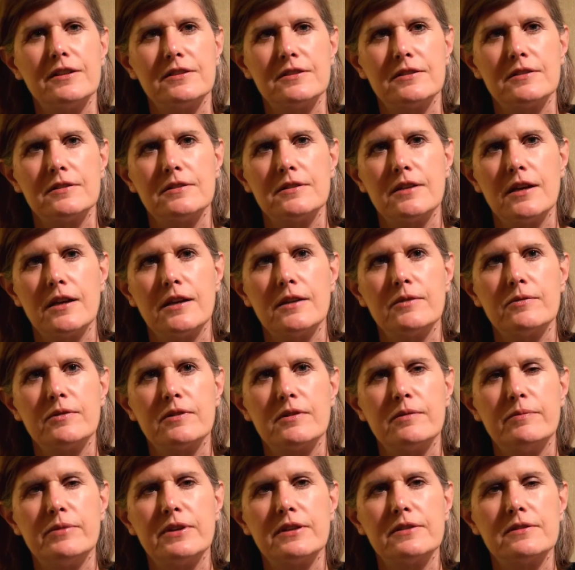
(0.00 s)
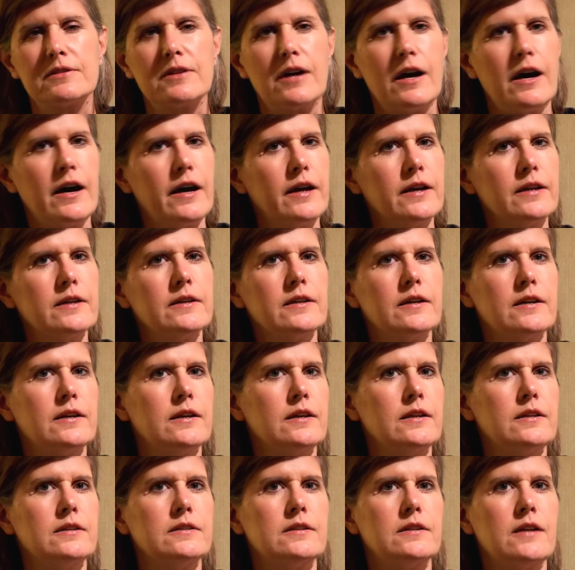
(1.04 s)
It's a state with a big sky
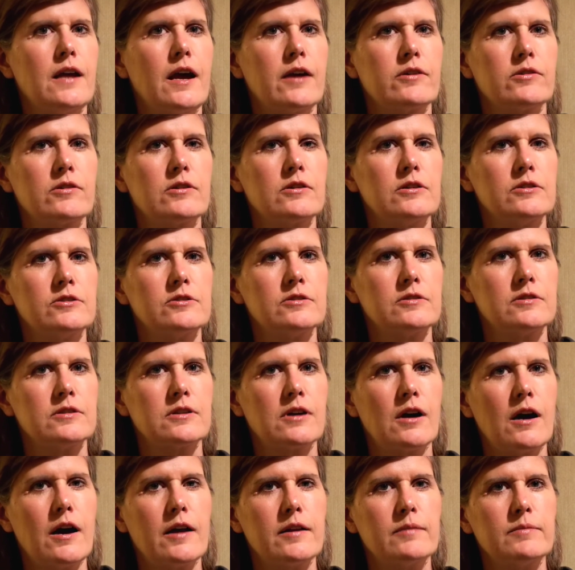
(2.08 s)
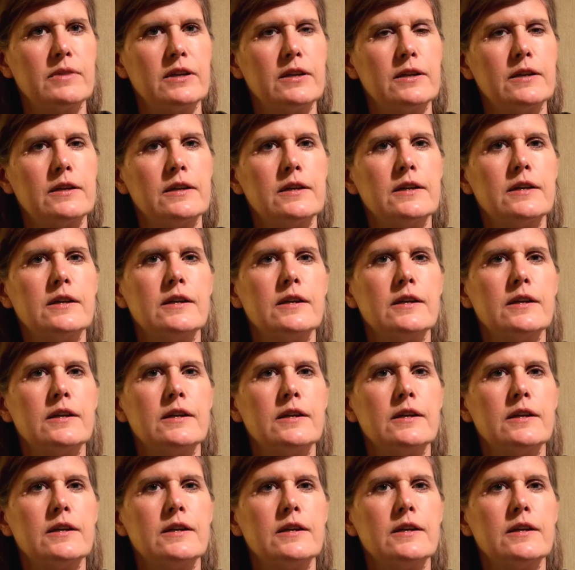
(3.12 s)
and an agricultural economy,